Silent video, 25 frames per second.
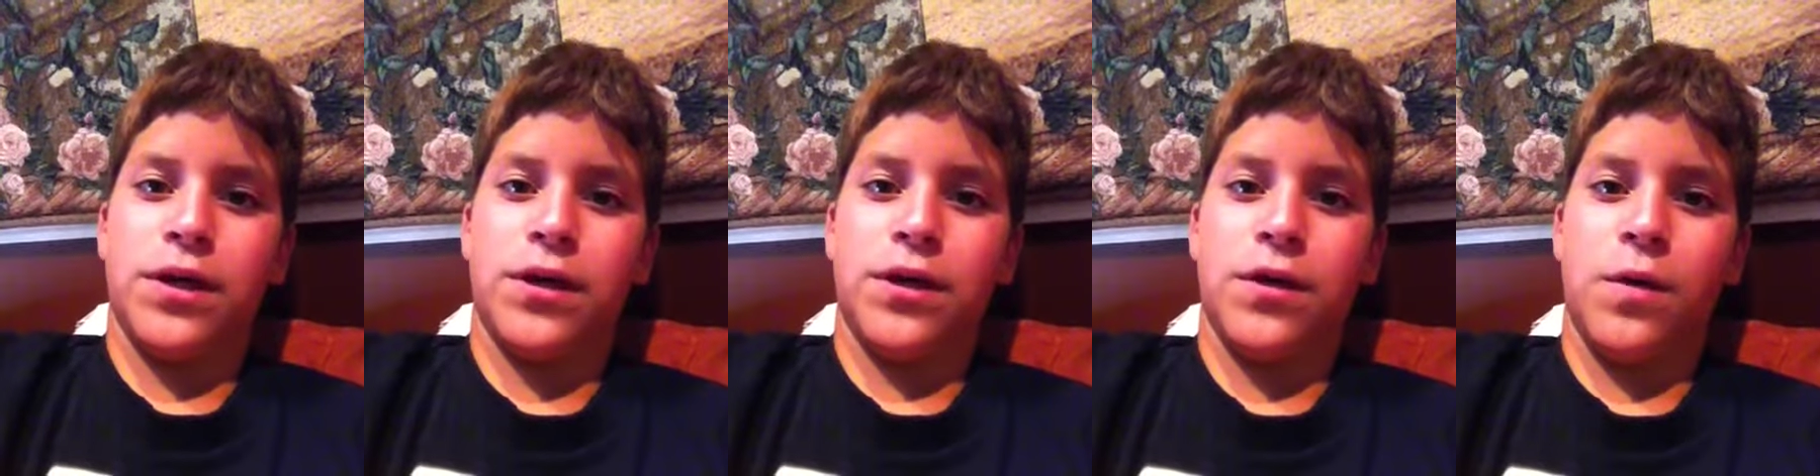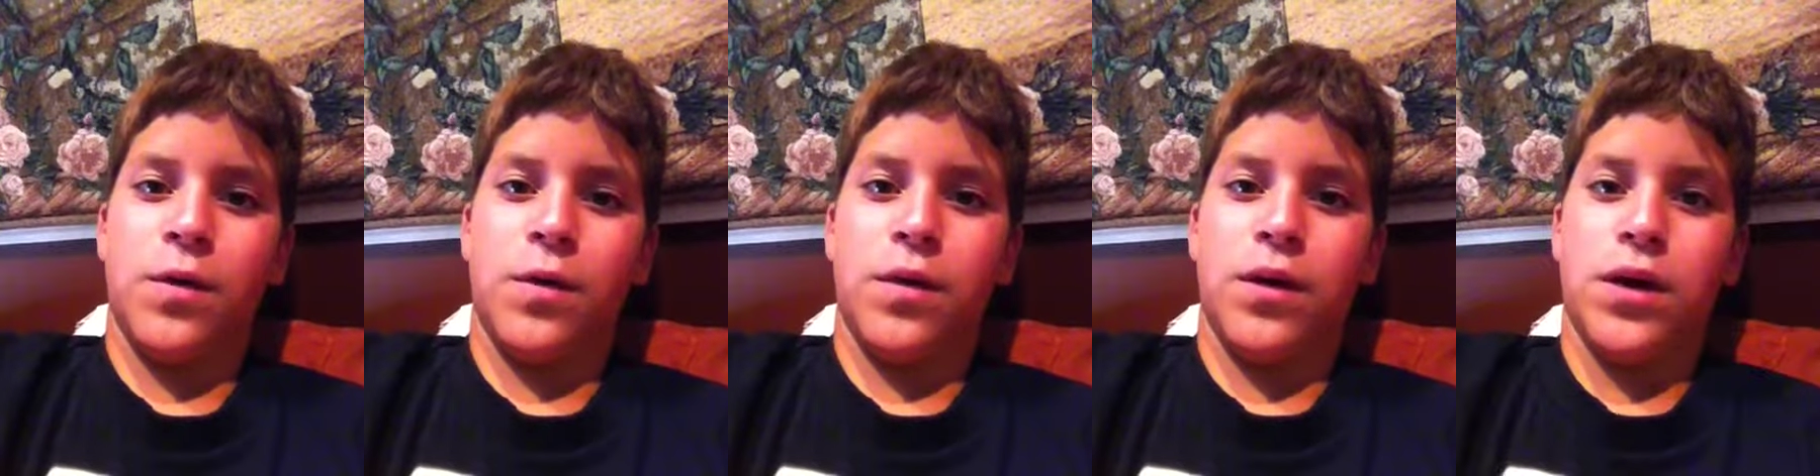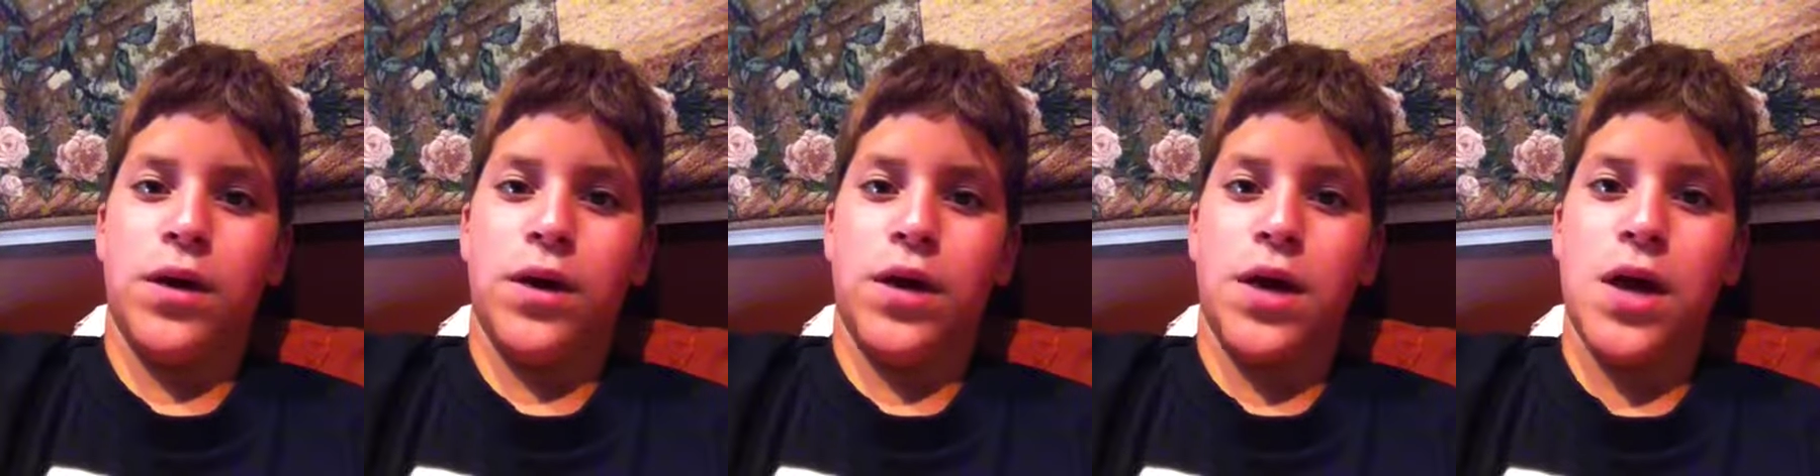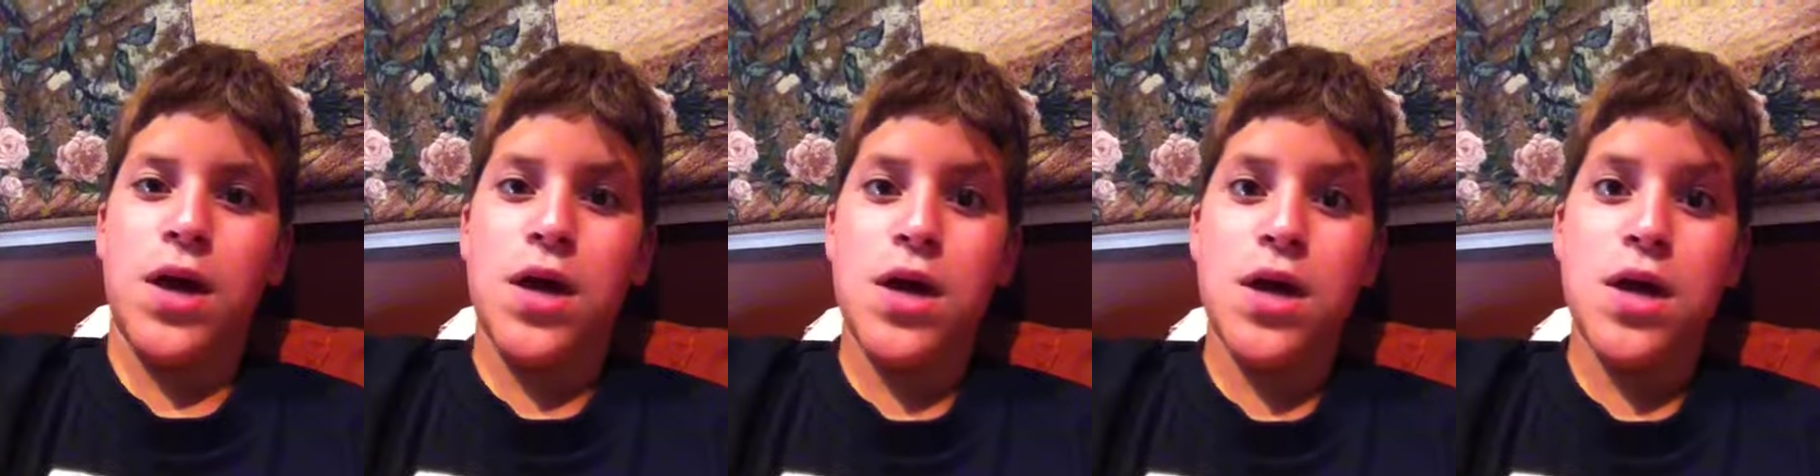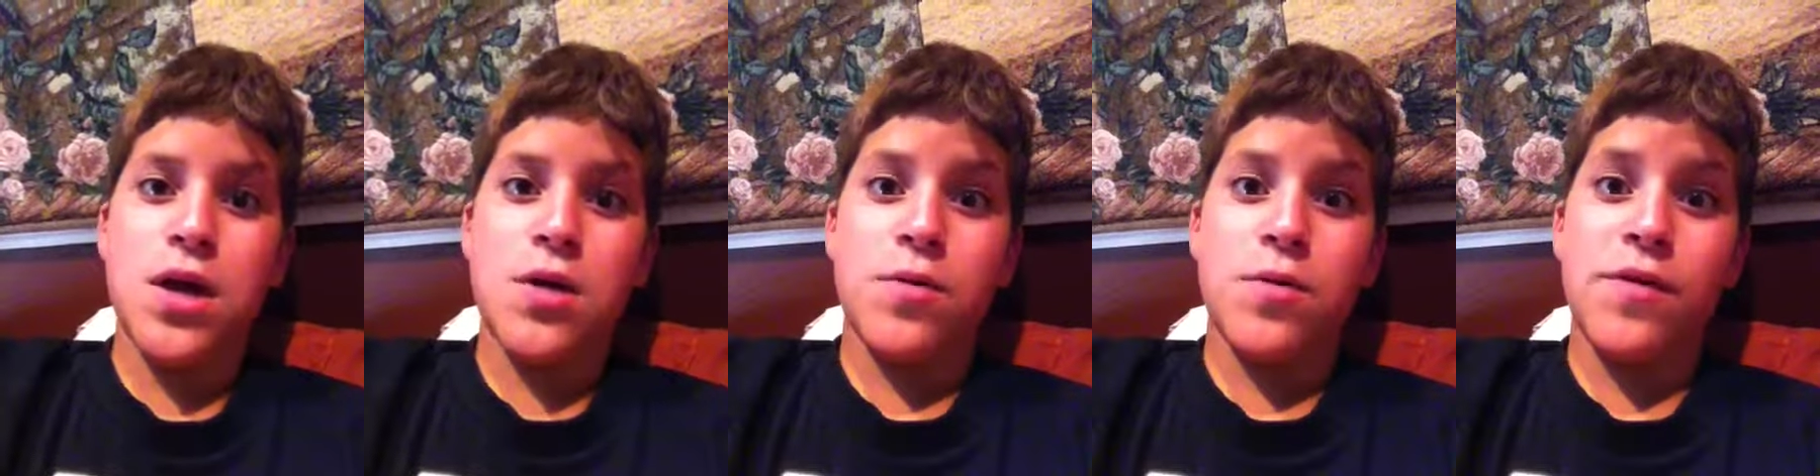going,
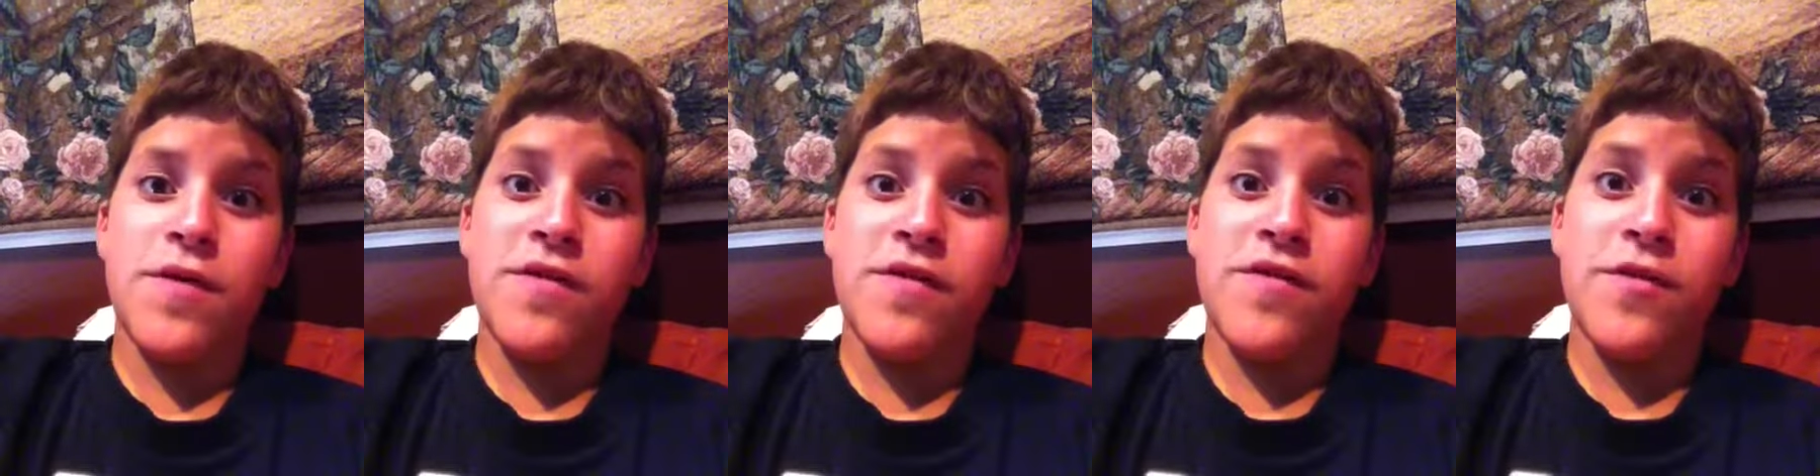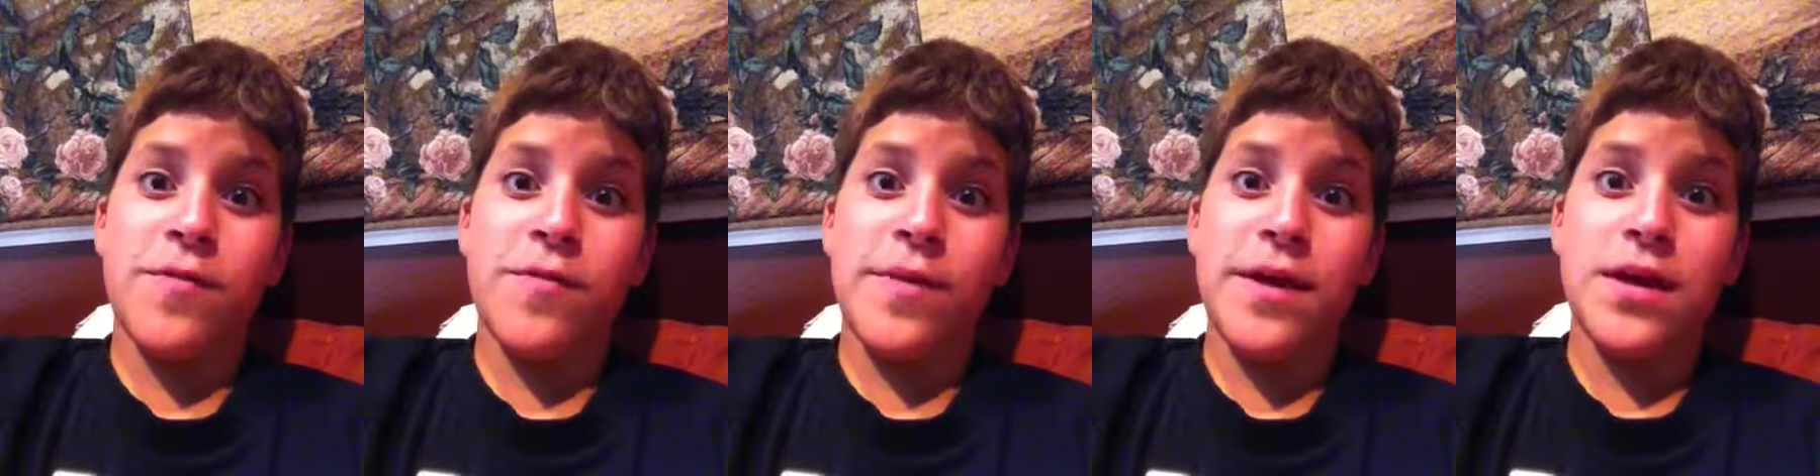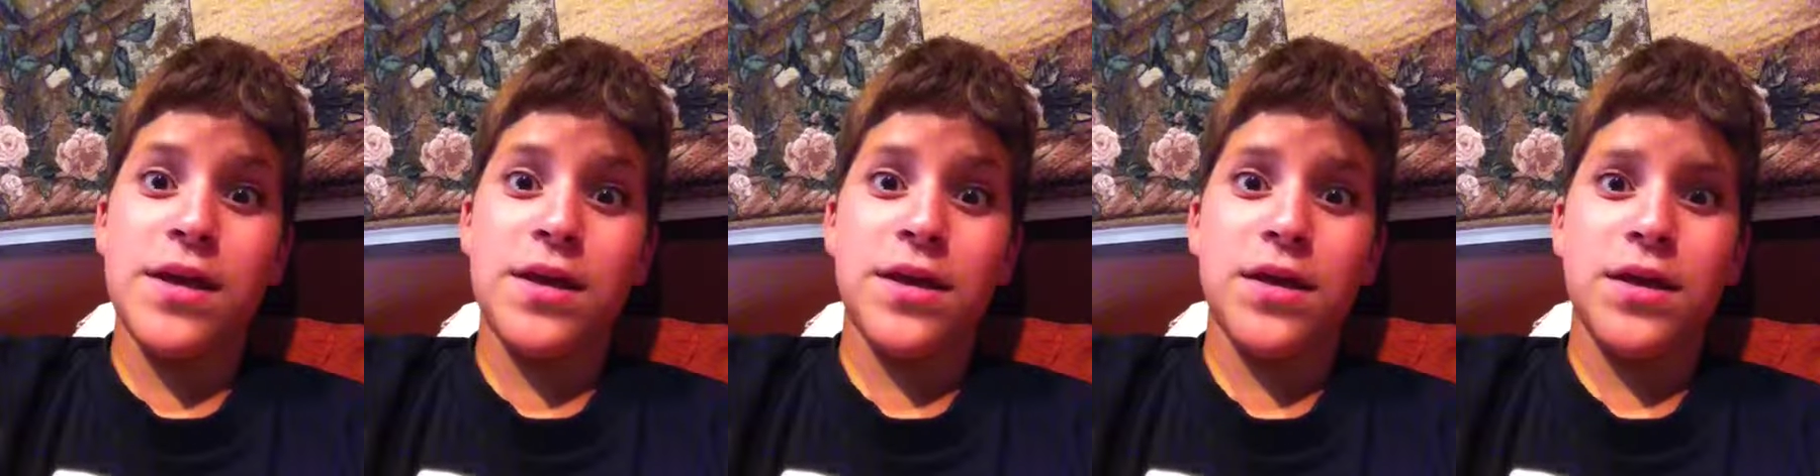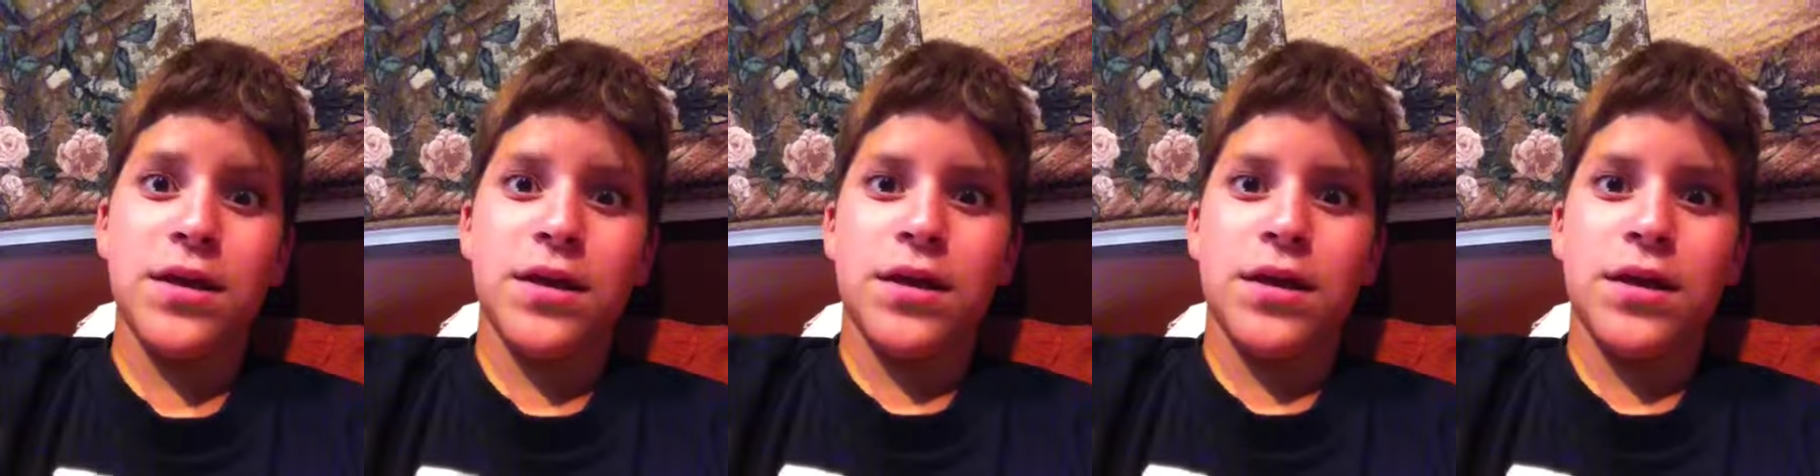hey, where you been?